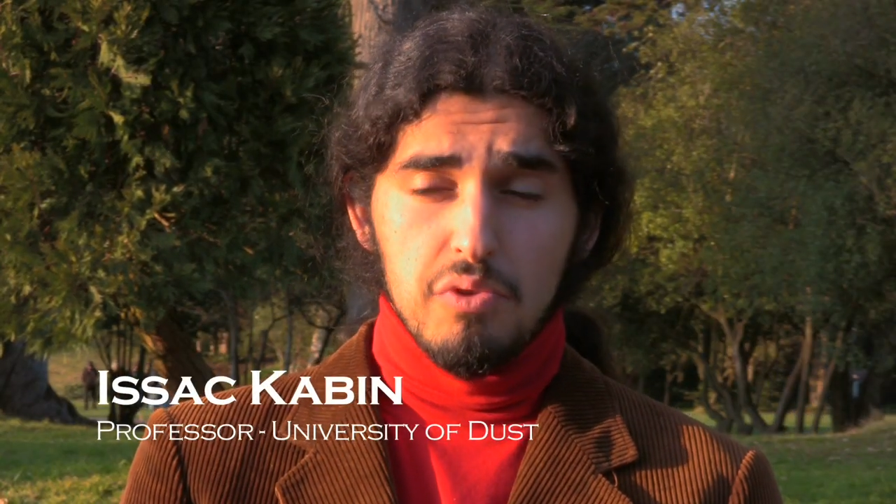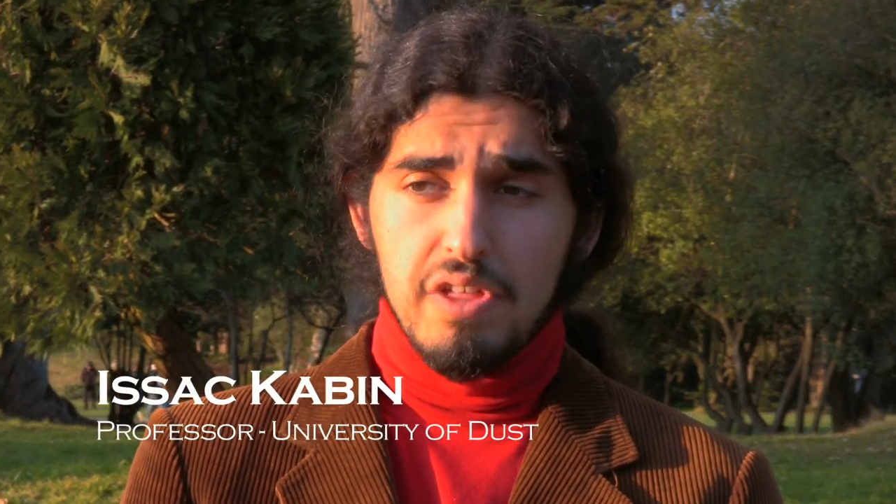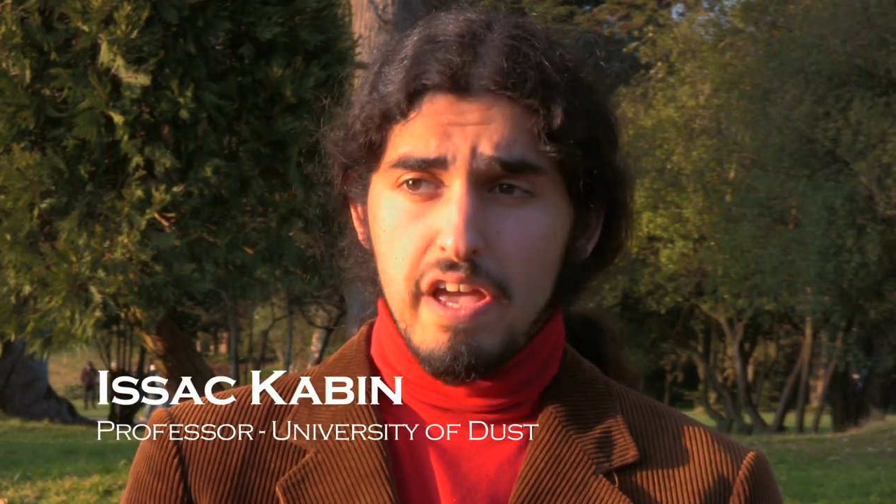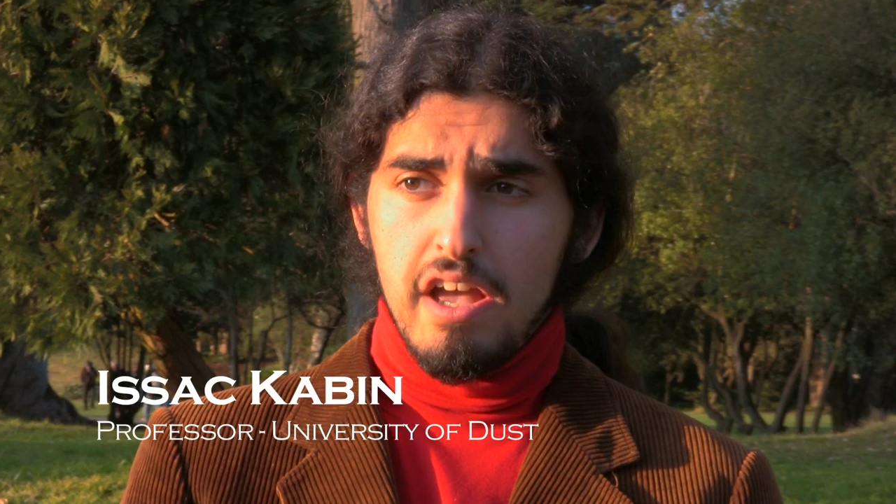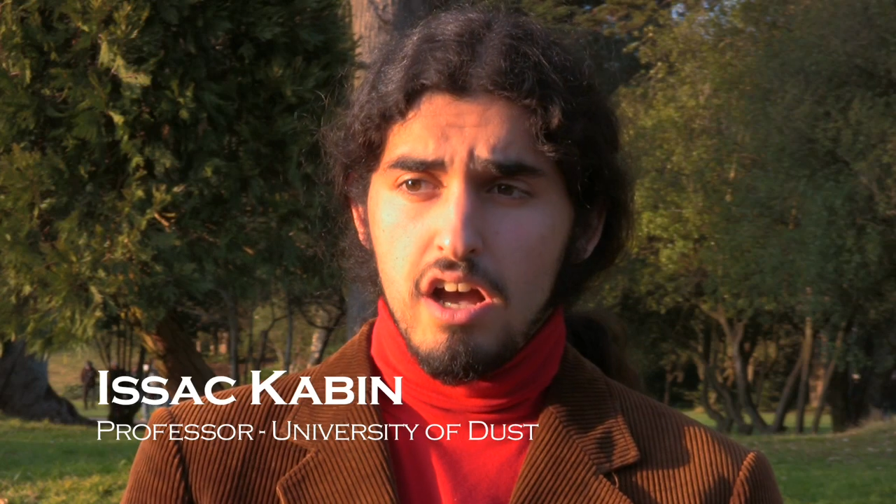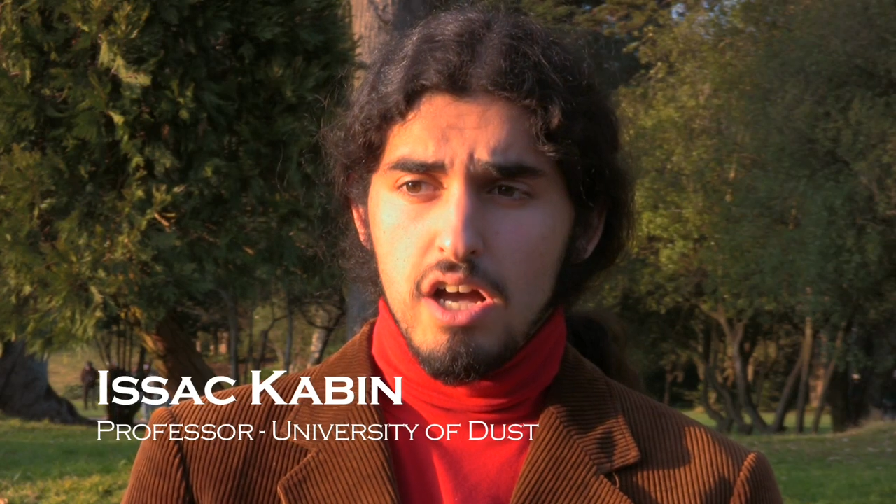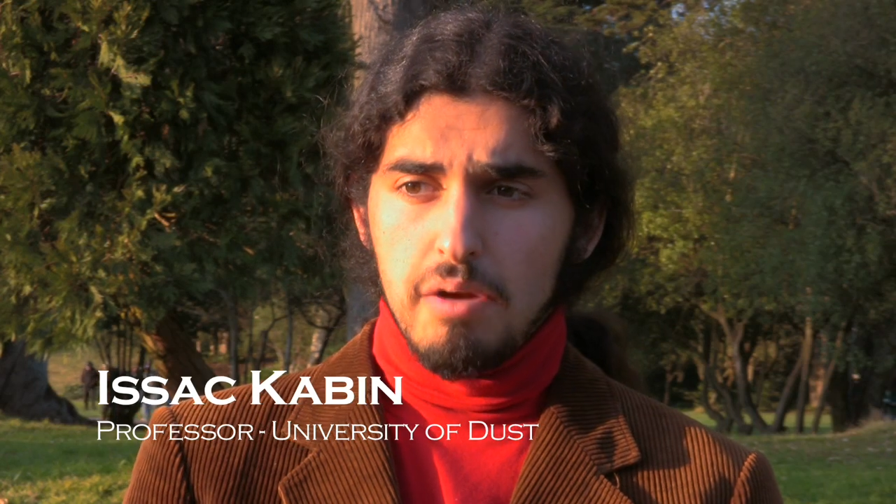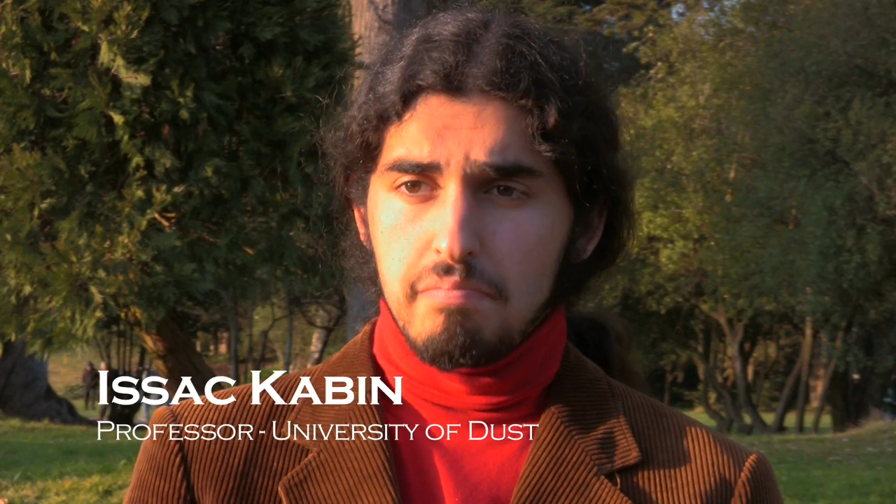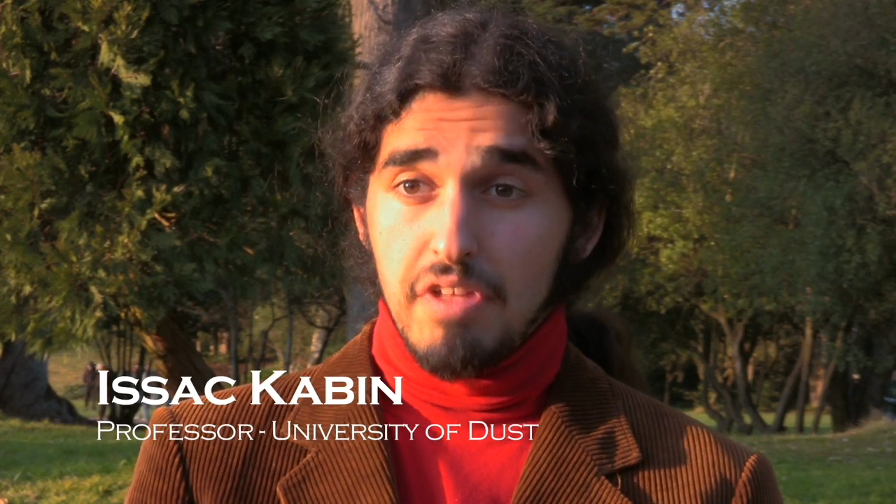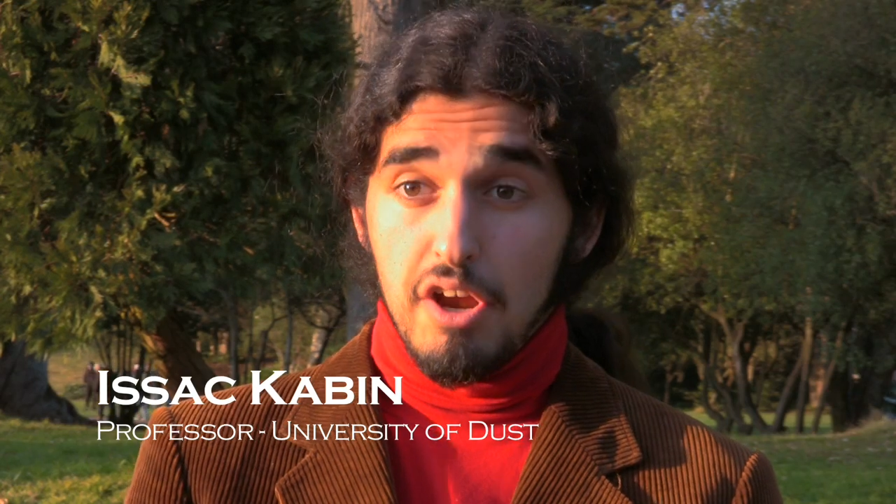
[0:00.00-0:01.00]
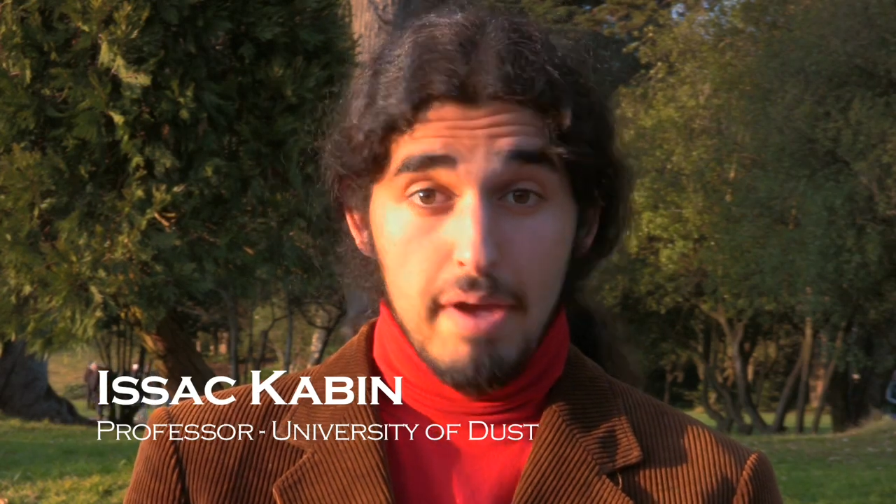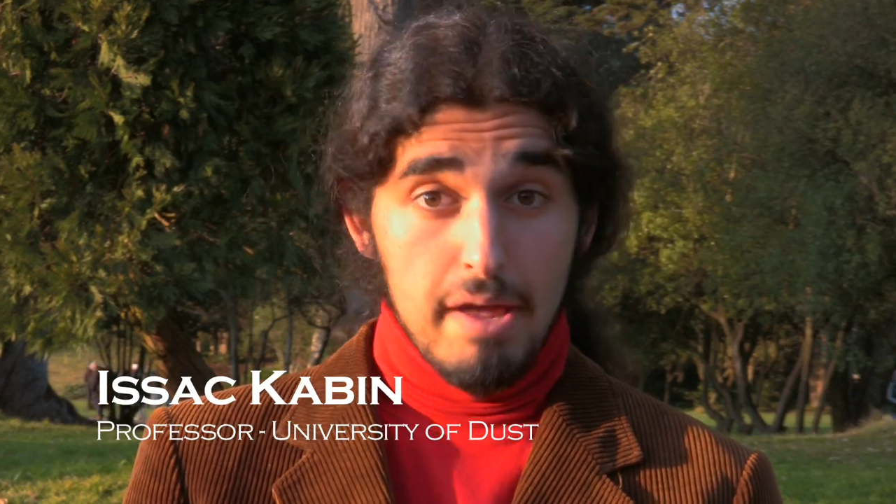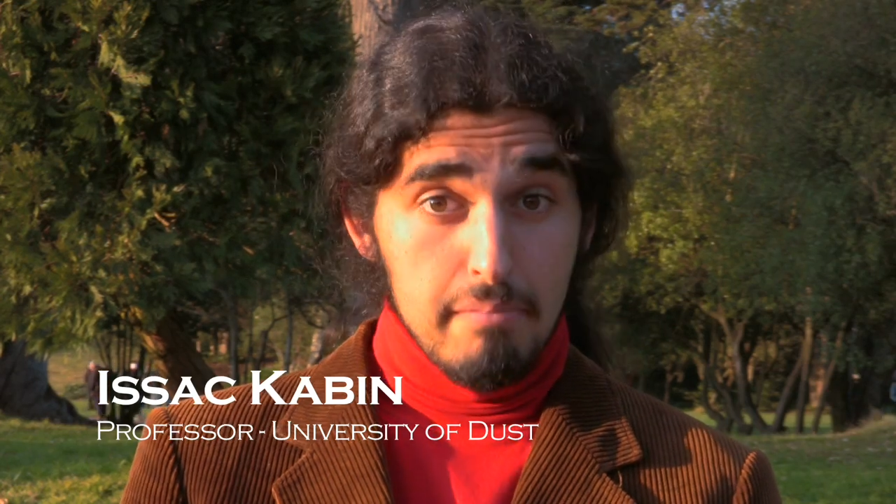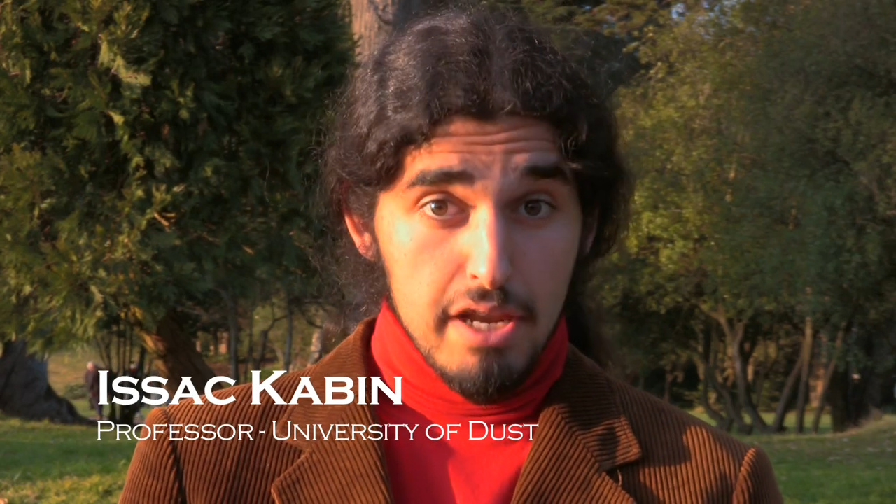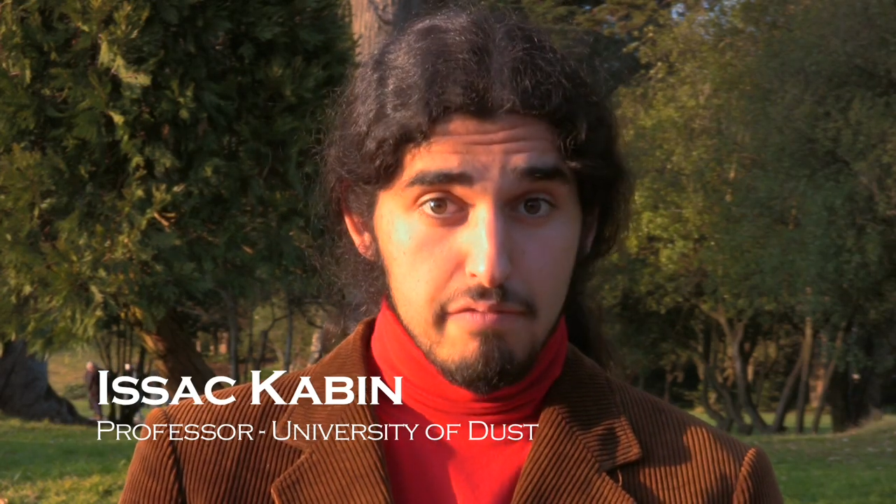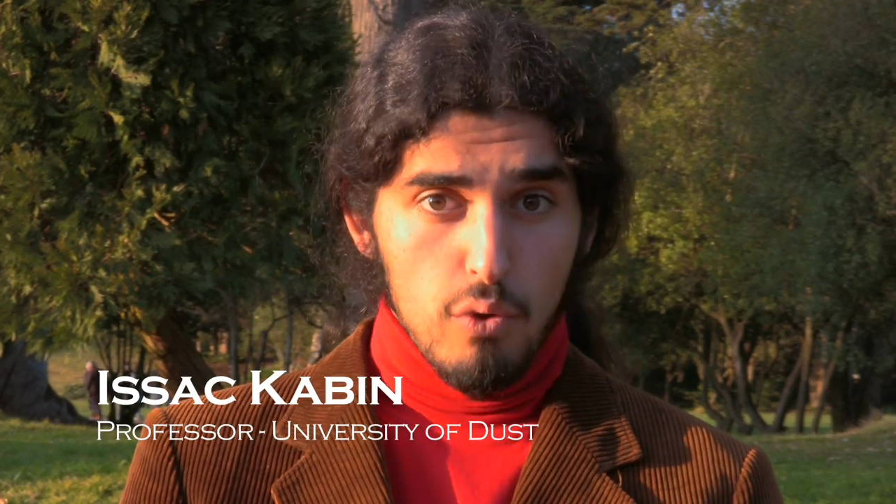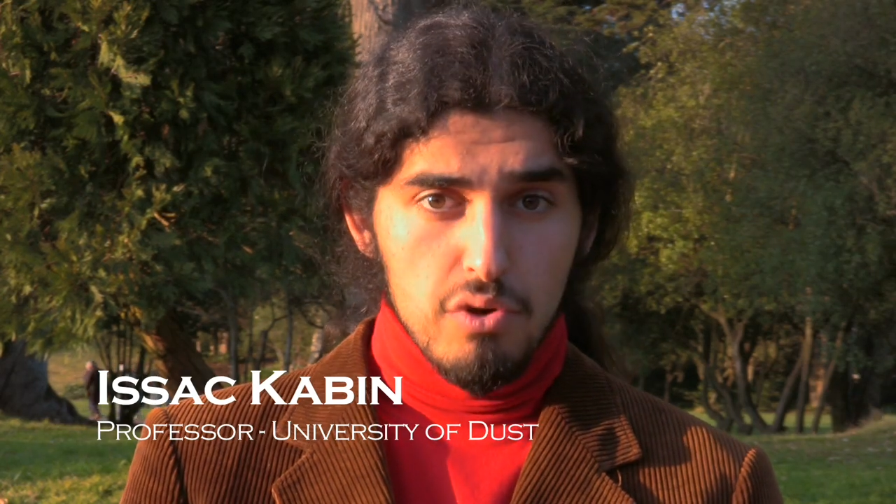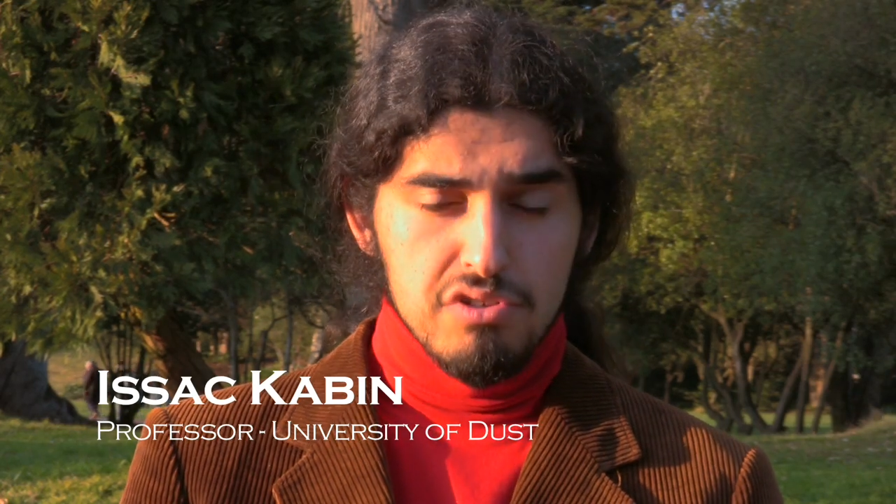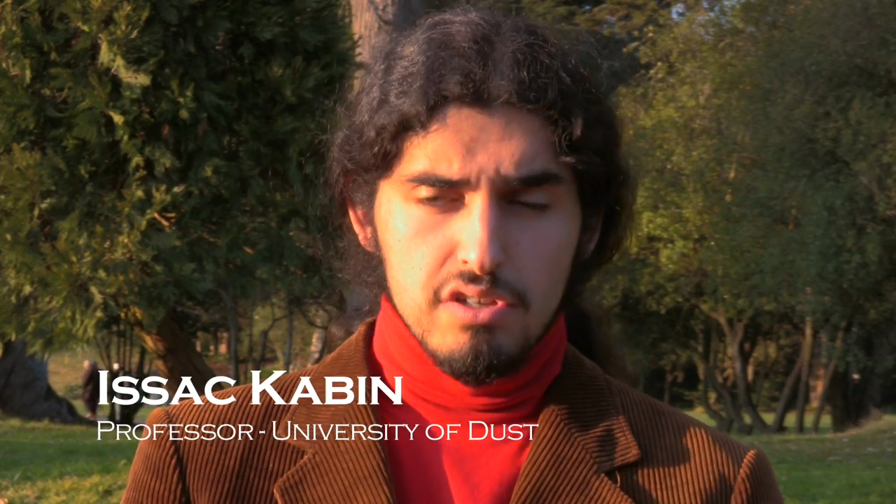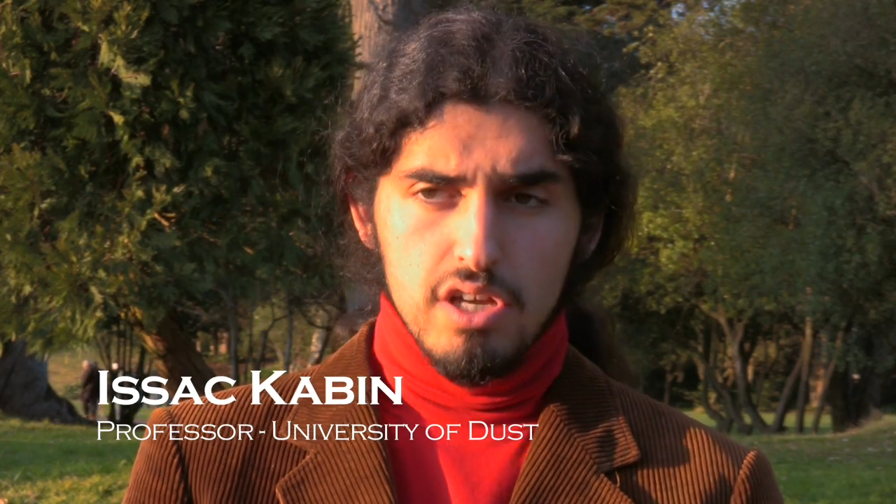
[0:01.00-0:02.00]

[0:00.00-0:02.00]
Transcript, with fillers: Well, they um, they are man-made, of course.